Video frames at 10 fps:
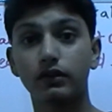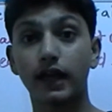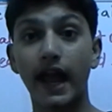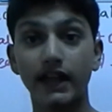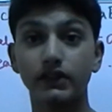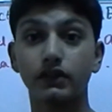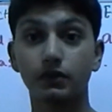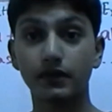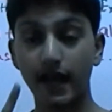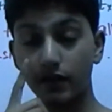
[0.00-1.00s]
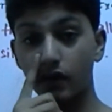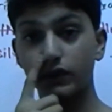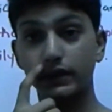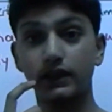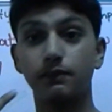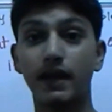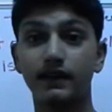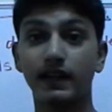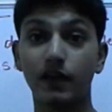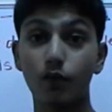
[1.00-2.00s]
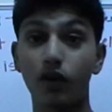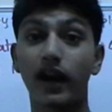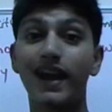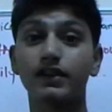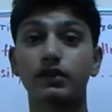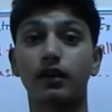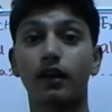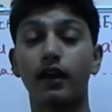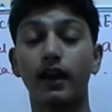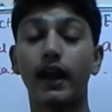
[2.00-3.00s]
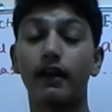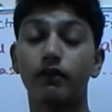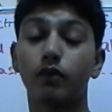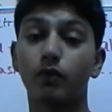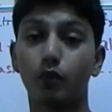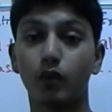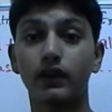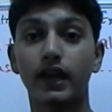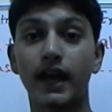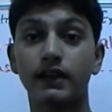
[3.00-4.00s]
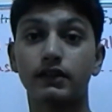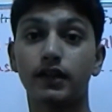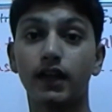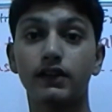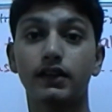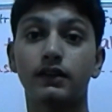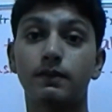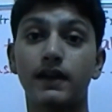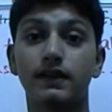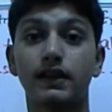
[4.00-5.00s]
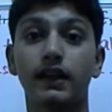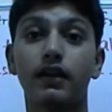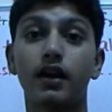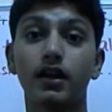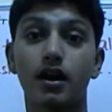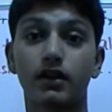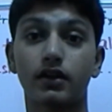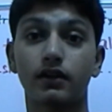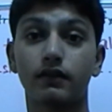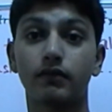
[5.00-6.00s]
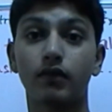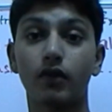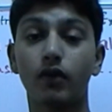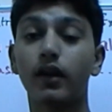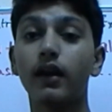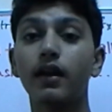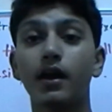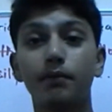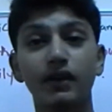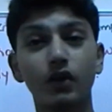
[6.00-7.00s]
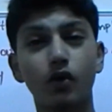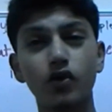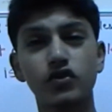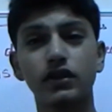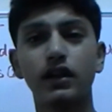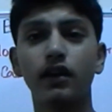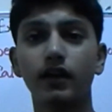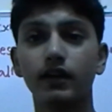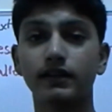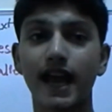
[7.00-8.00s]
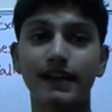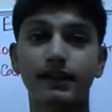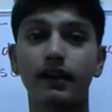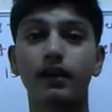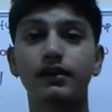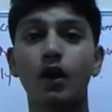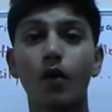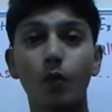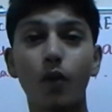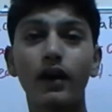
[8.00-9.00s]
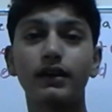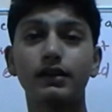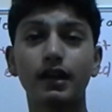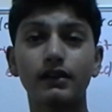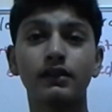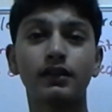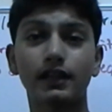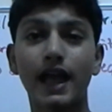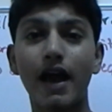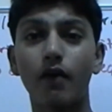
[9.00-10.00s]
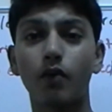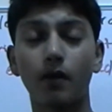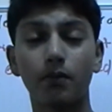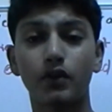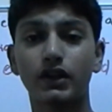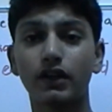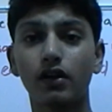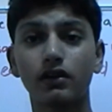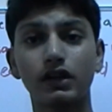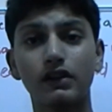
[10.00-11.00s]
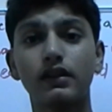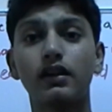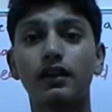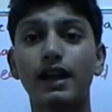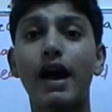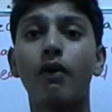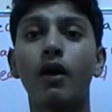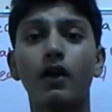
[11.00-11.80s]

the answer to that question is basically one answer, and what the answer is basically conductor. Okay, but the question here is asking us what doesn't allow, what material doesn't allow